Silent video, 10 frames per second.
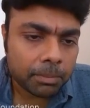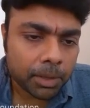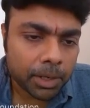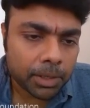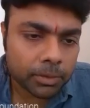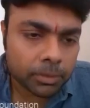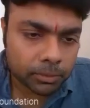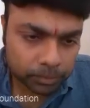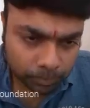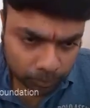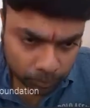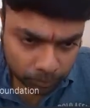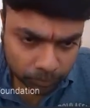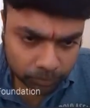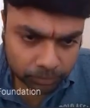prior to
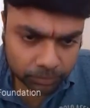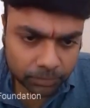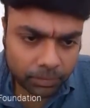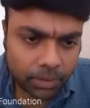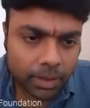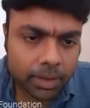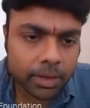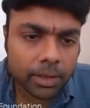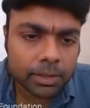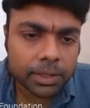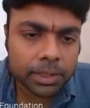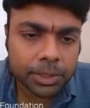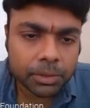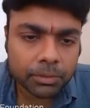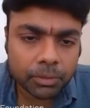the
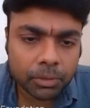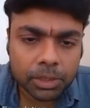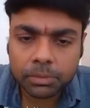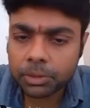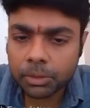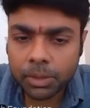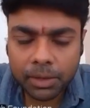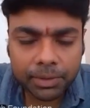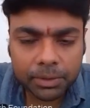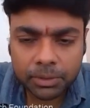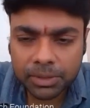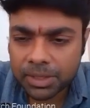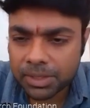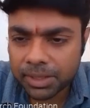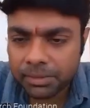issue of notice without having. So,
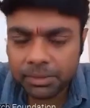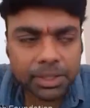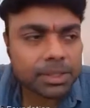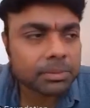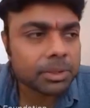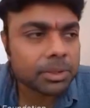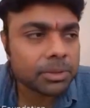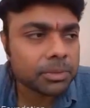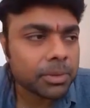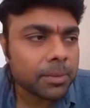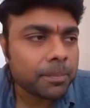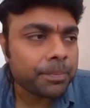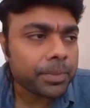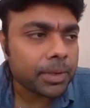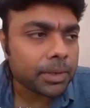this is again very similar to
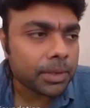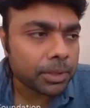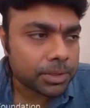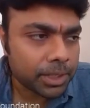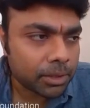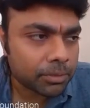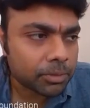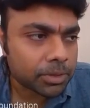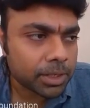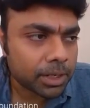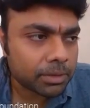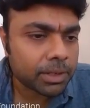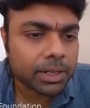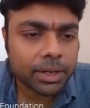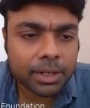your Sale of Goods Act,
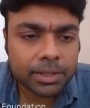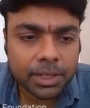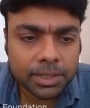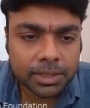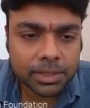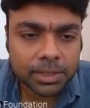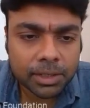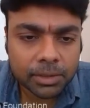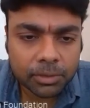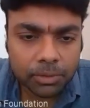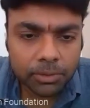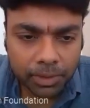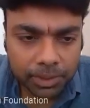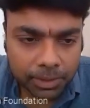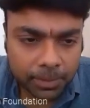where a transaction is done in good
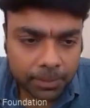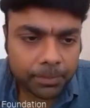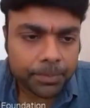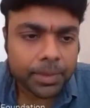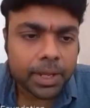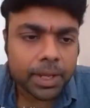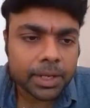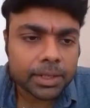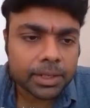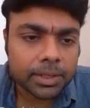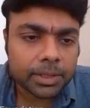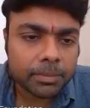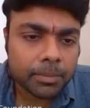faith, and